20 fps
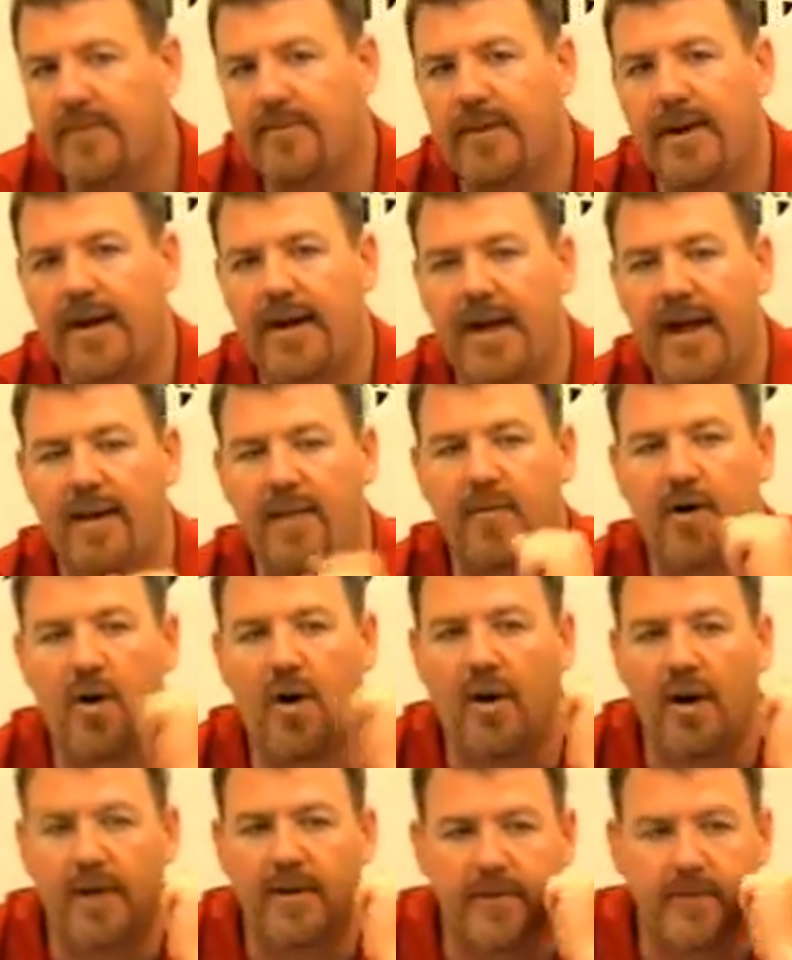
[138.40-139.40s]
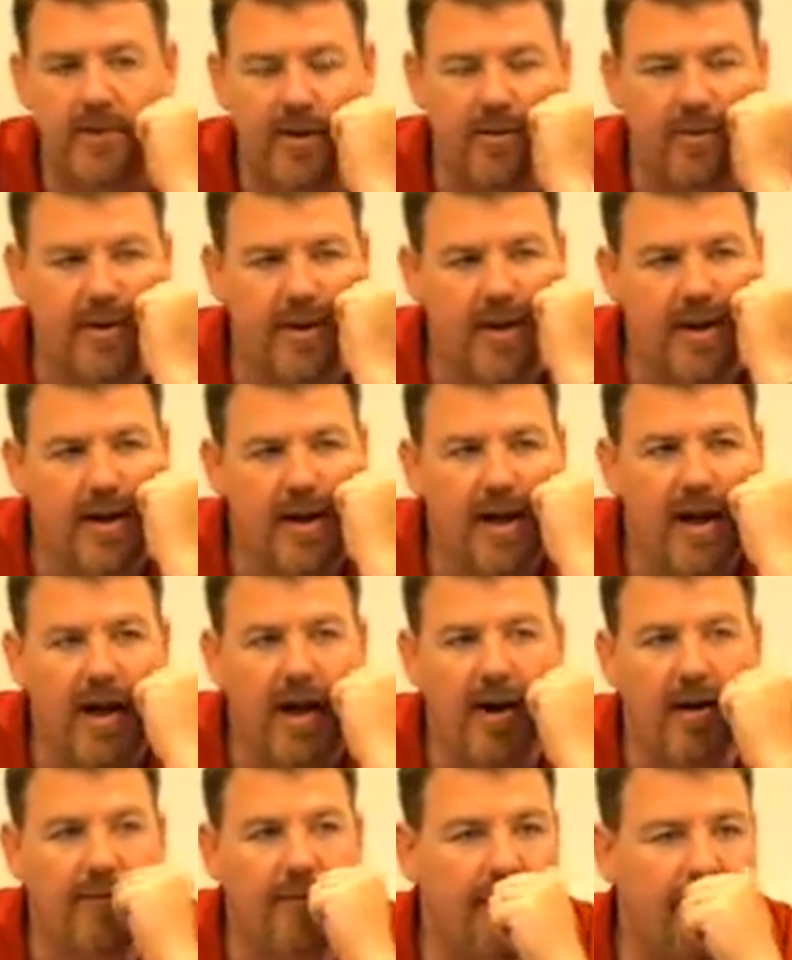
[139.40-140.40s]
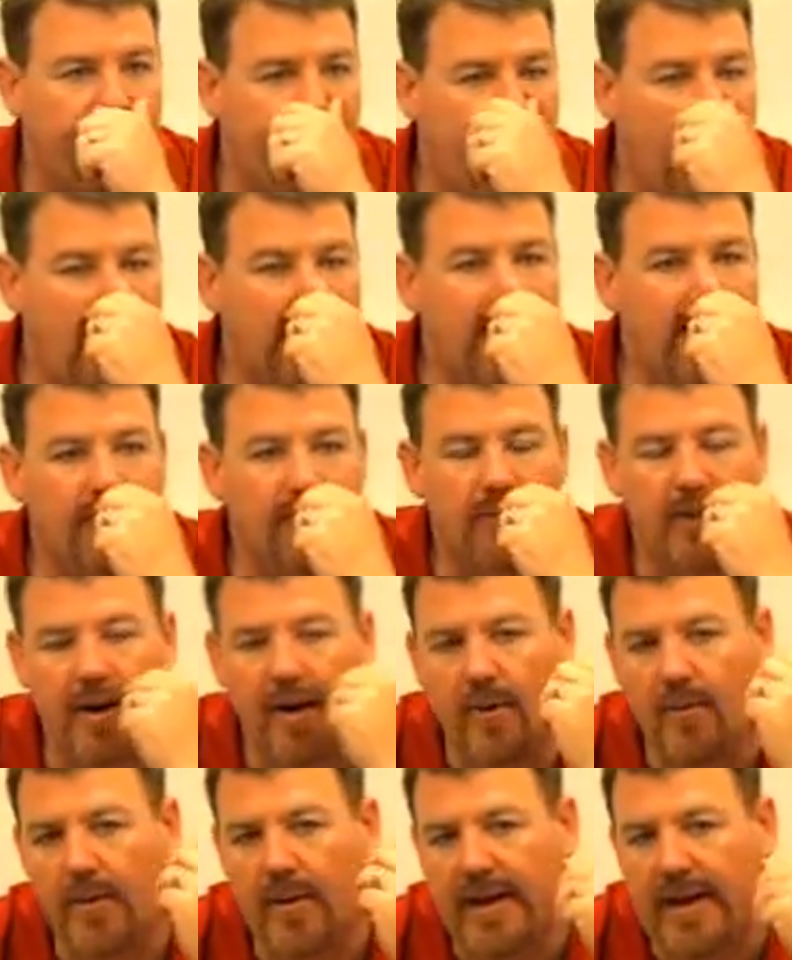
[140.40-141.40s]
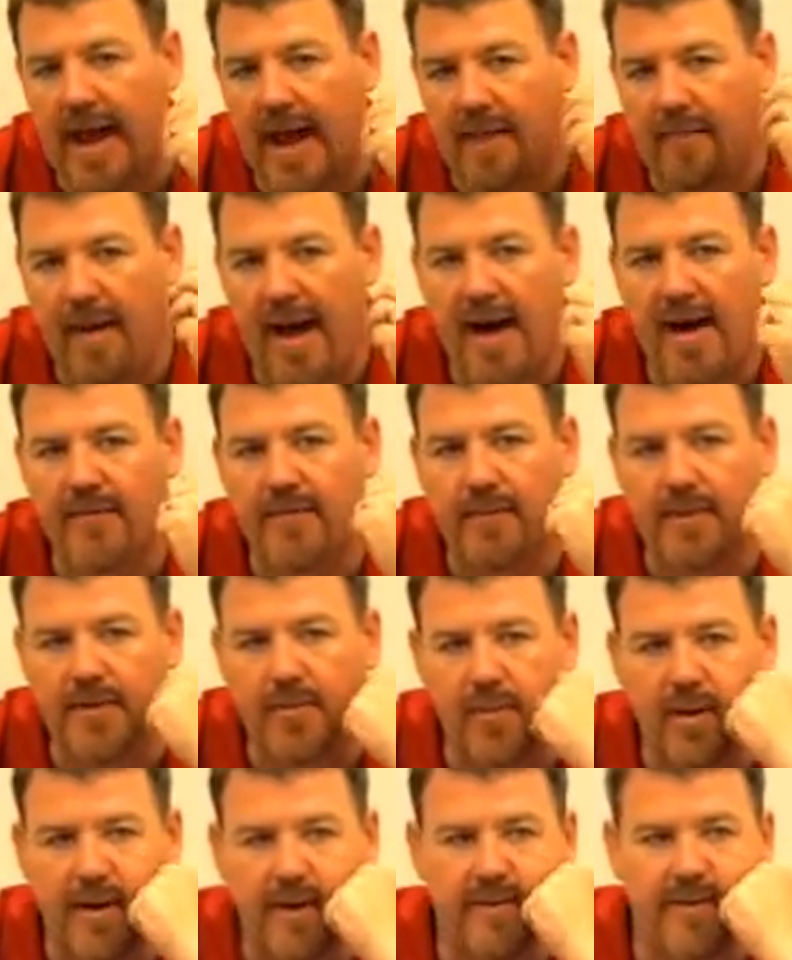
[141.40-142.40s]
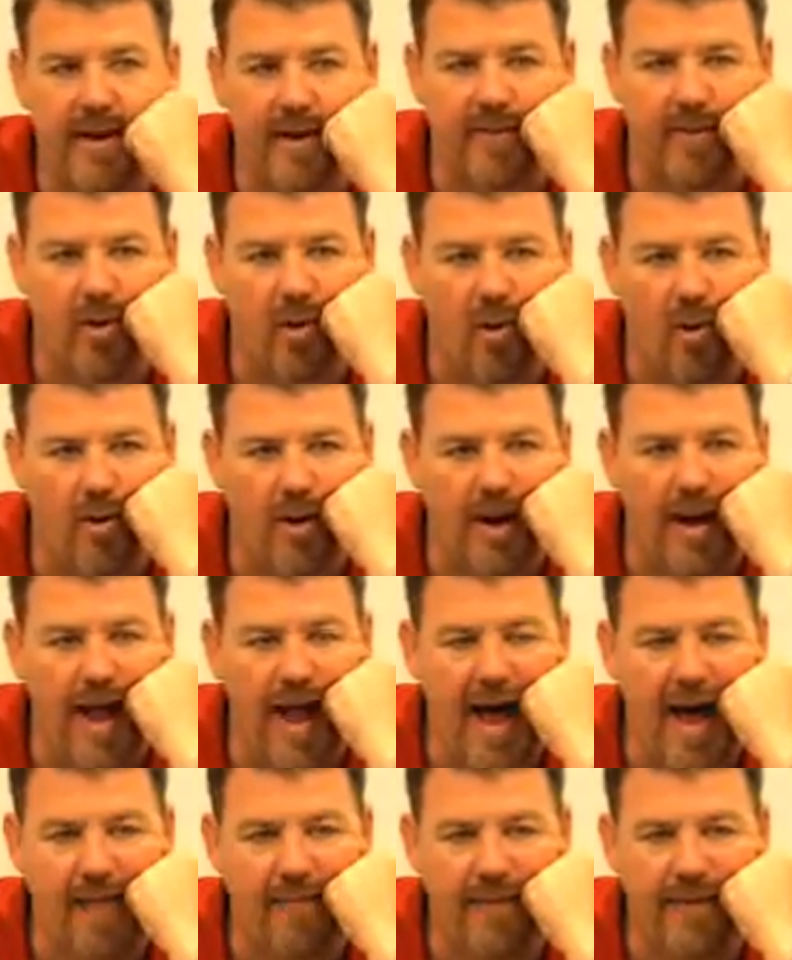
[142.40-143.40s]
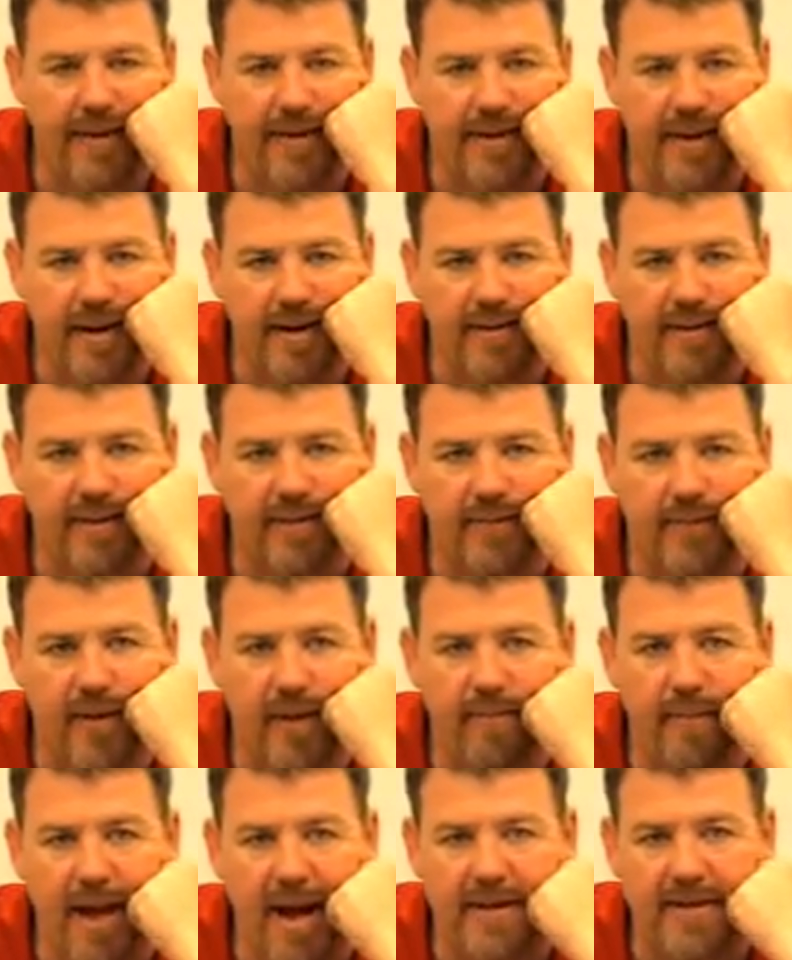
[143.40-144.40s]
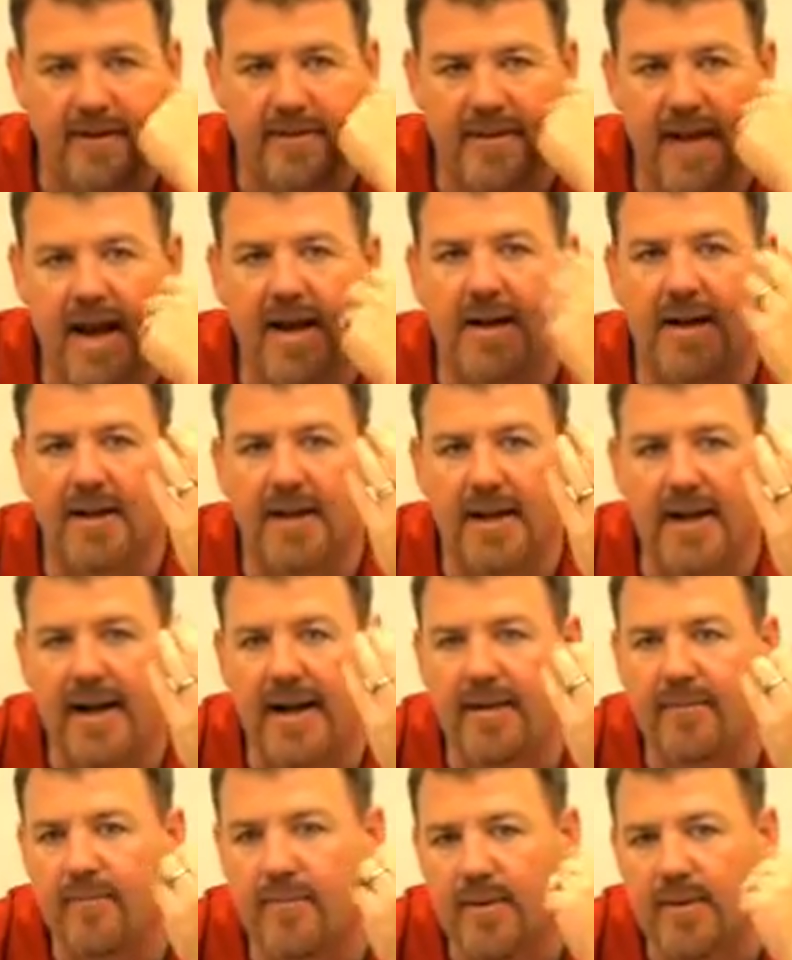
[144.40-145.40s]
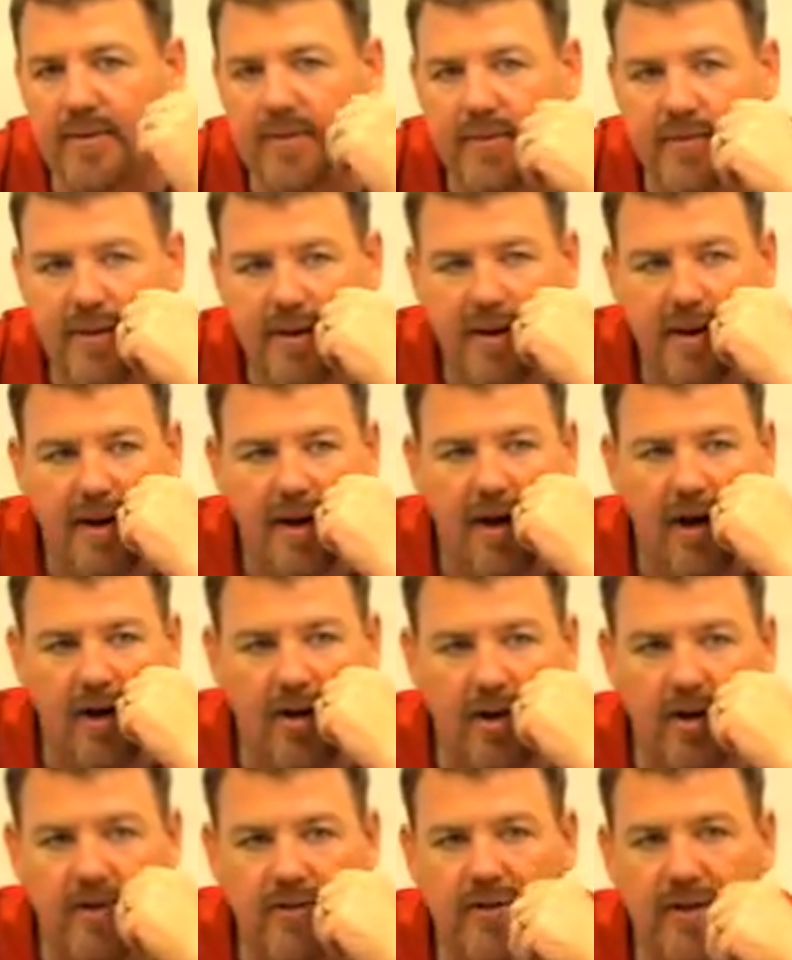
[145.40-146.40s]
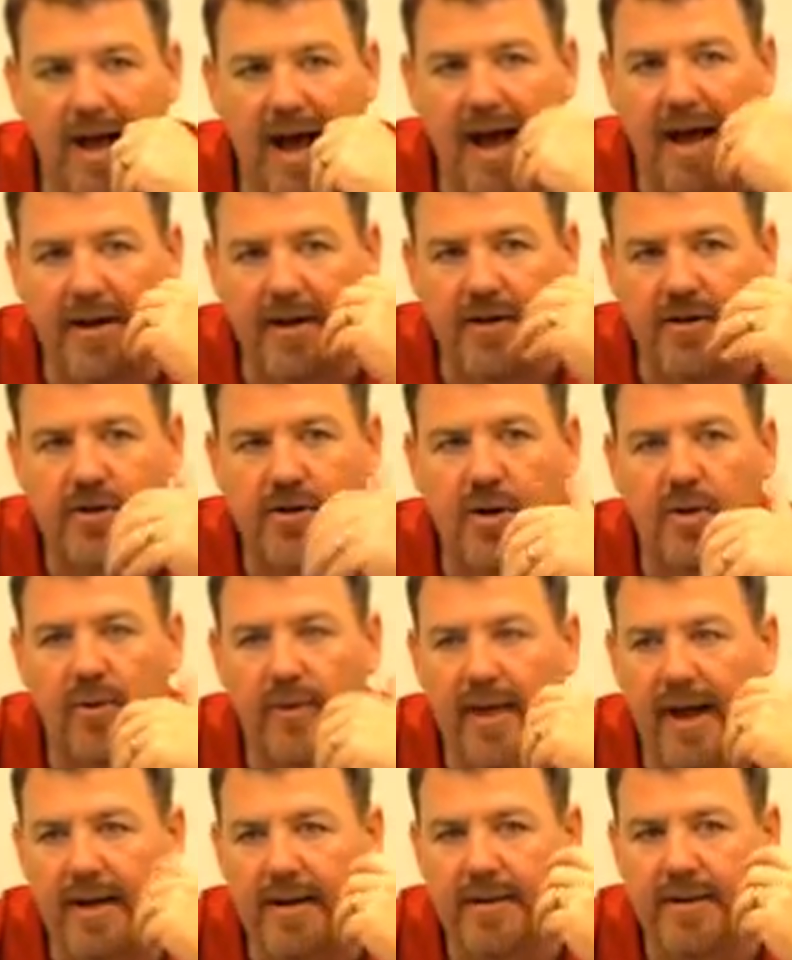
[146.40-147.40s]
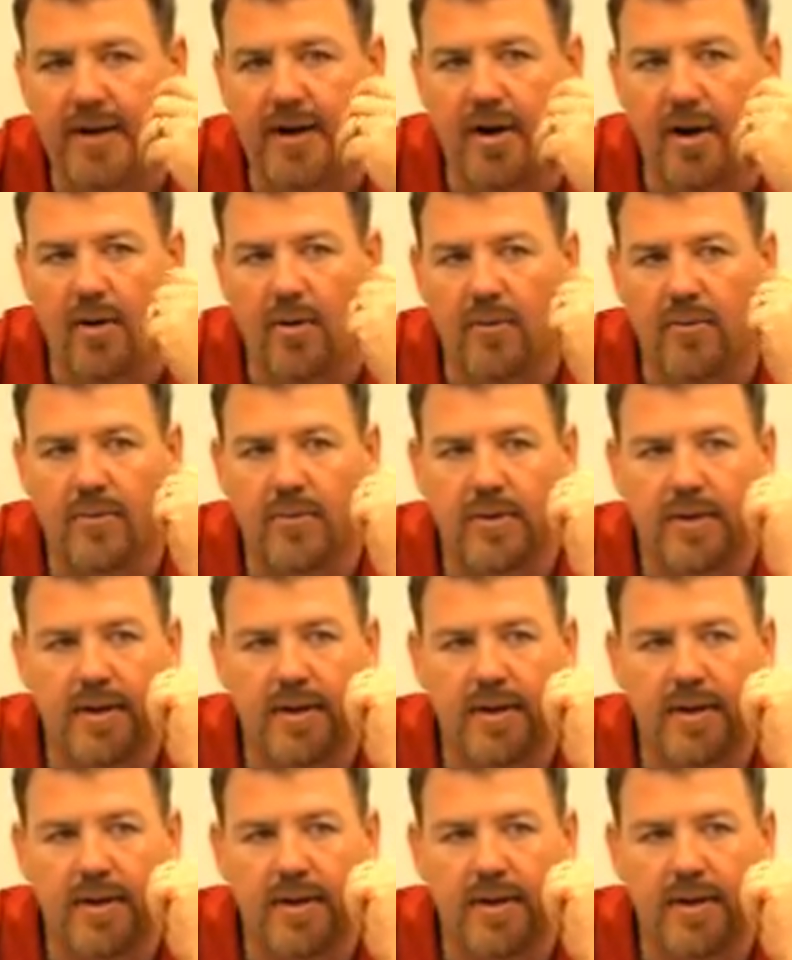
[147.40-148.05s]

when it came calling. So, you know, for the fact that, you know, we came back from a 27 hole and half and fought back to take a lead was a good sign to show that, you know,